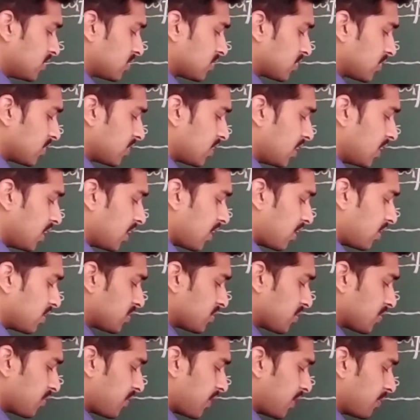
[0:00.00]
So here
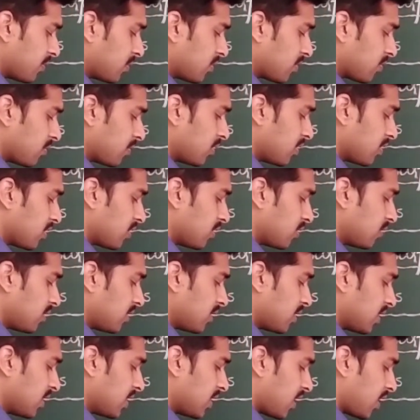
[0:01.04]
also one more
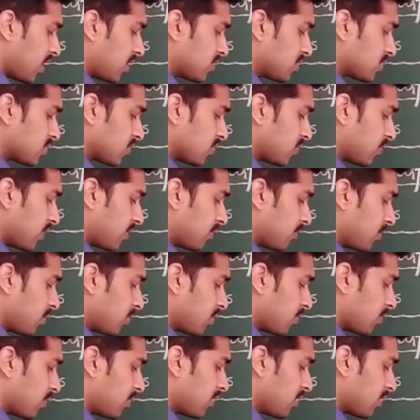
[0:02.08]
molecule, here also one
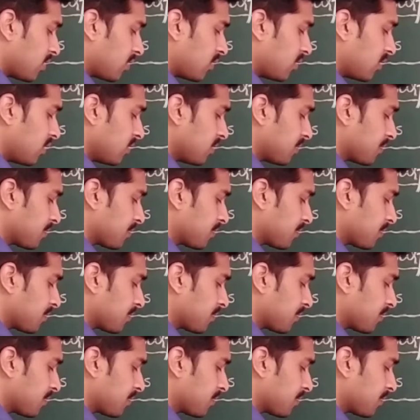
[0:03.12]
more molecule,